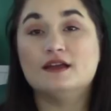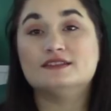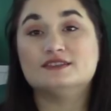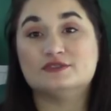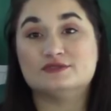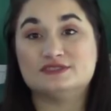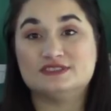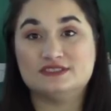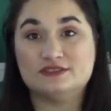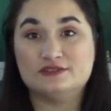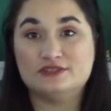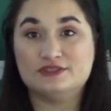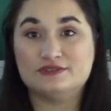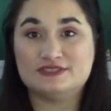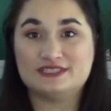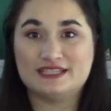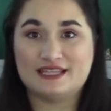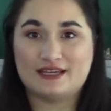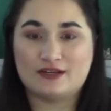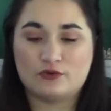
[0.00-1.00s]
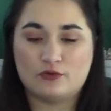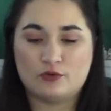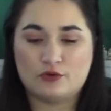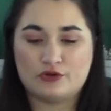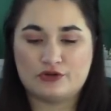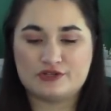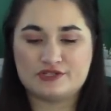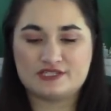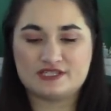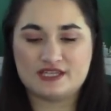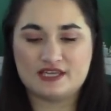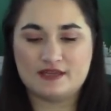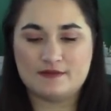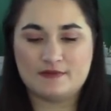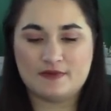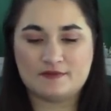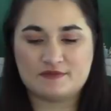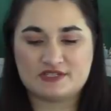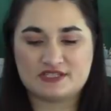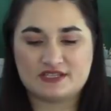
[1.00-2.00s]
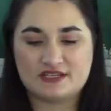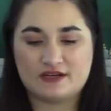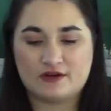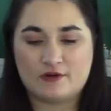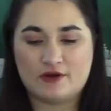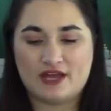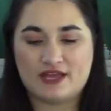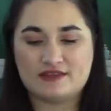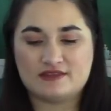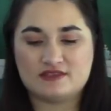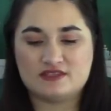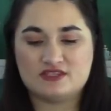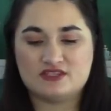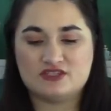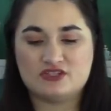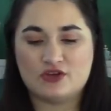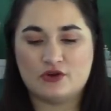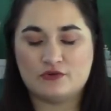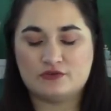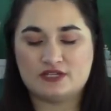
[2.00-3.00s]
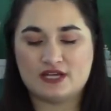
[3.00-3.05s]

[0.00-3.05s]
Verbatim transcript: So still using that quarter inch seam, I'm just gonna go ahead and sew